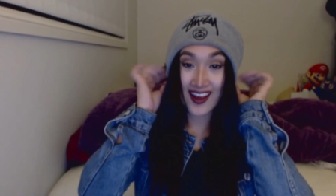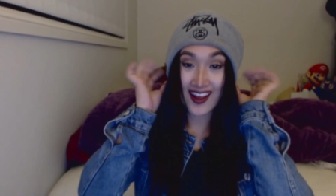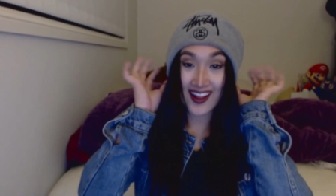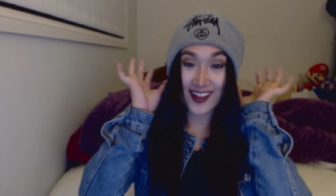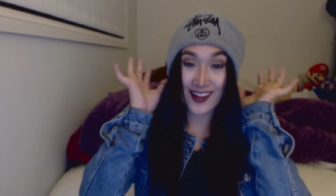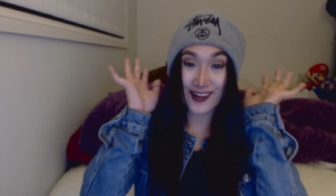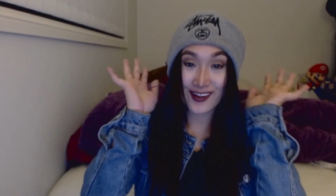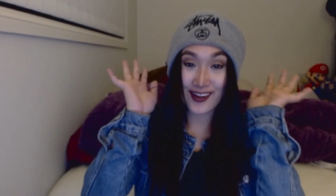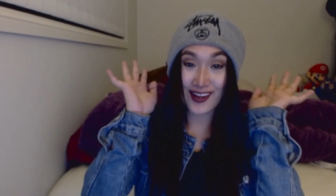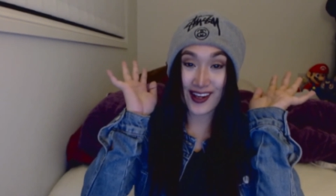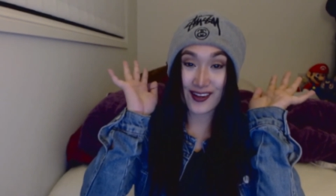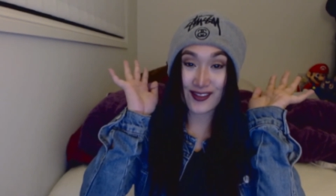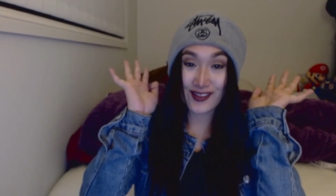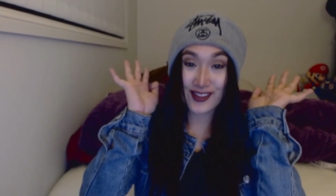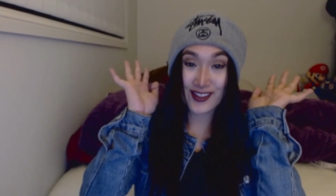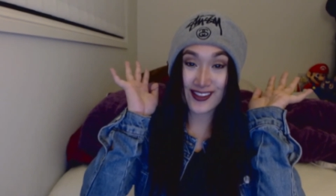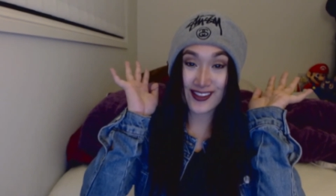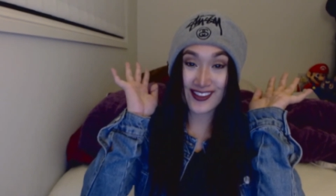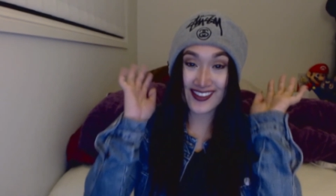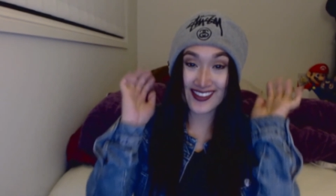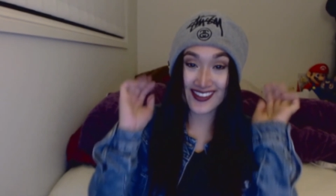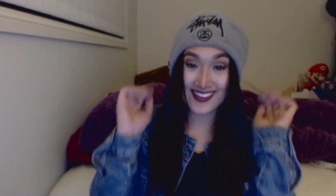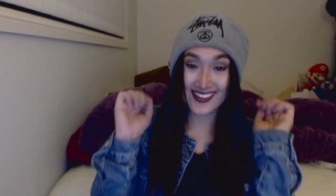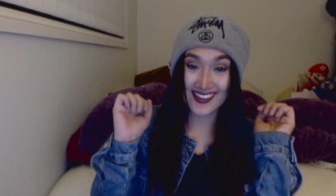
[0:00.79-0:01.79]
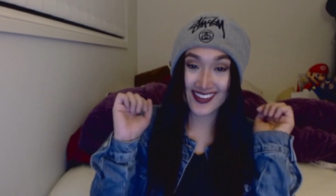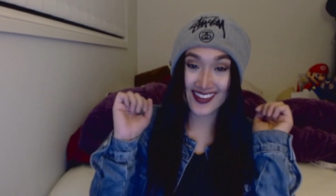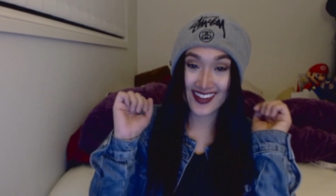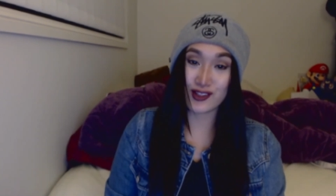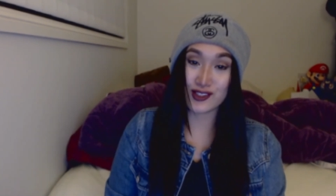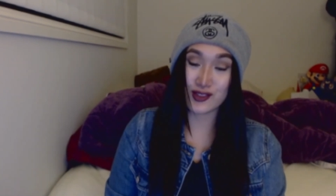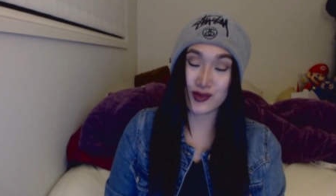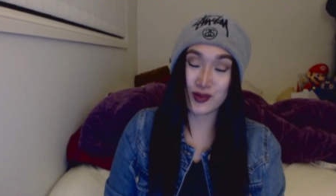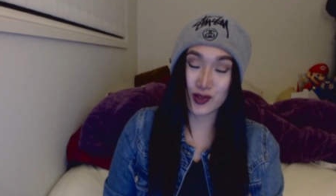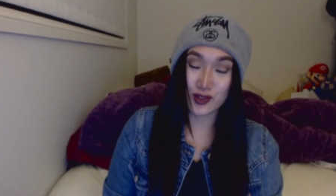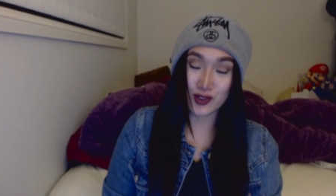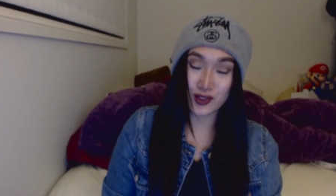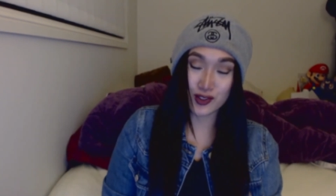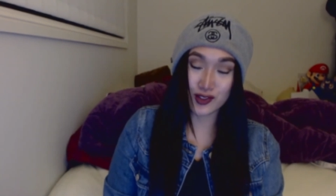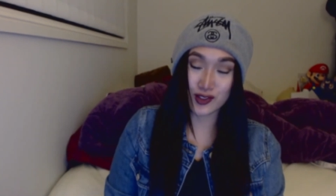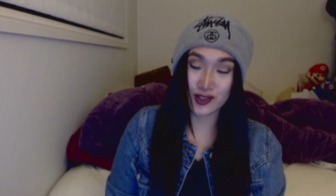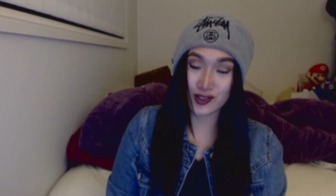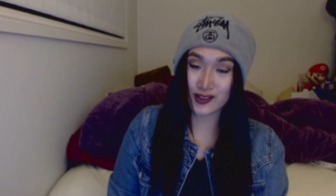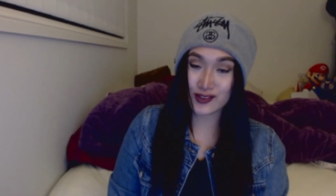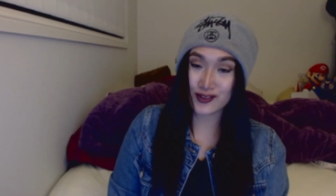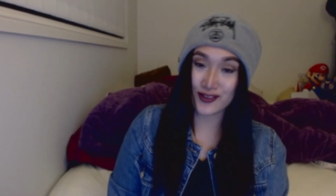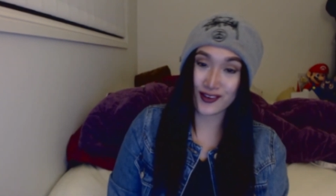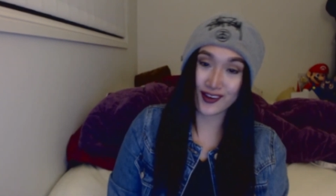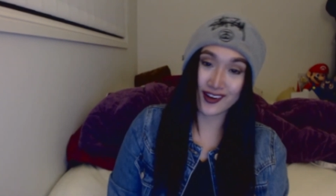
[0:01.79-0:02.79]
Hello gamers! Got some good
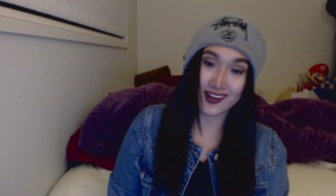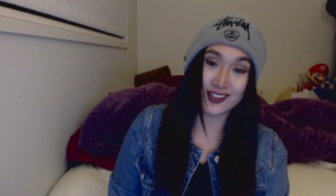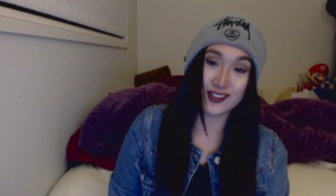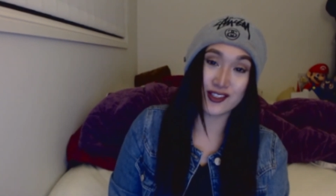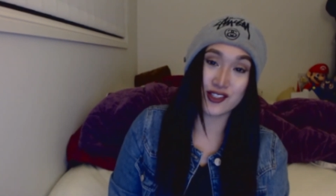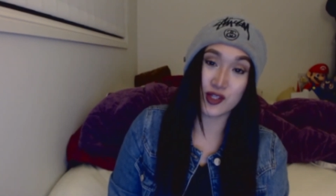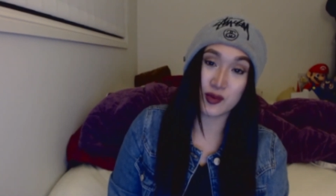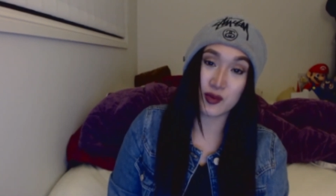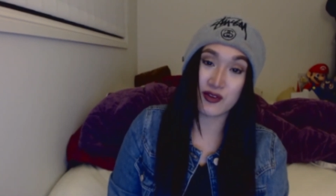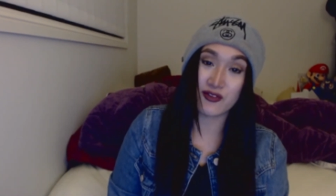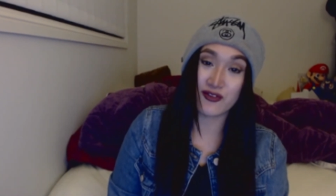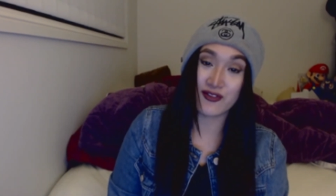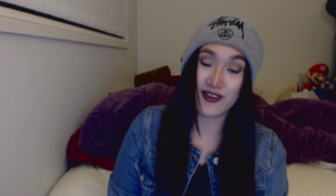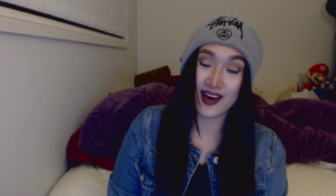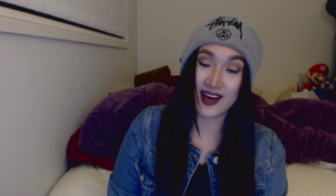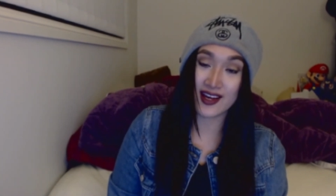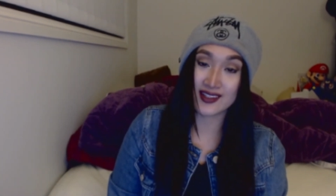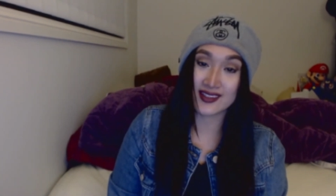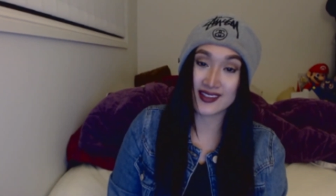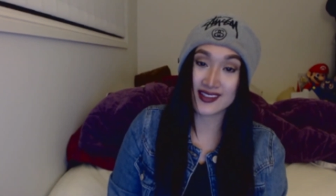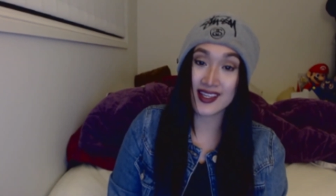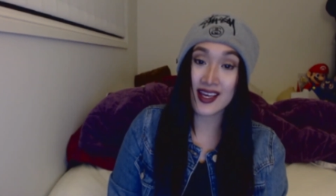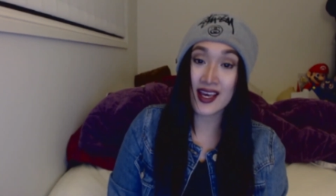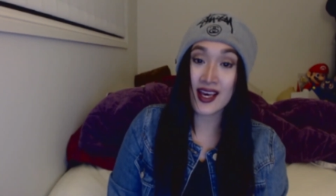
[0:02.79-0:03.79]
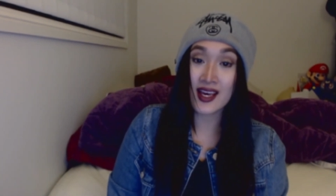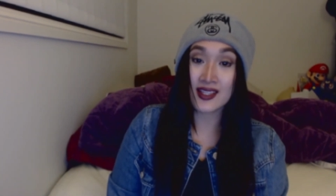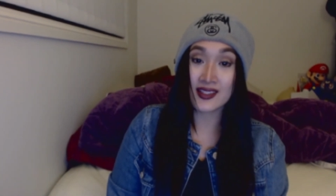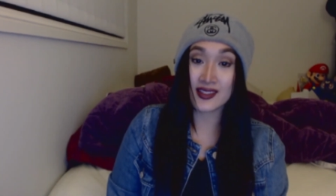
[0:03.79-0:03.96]
news for Kojima fans.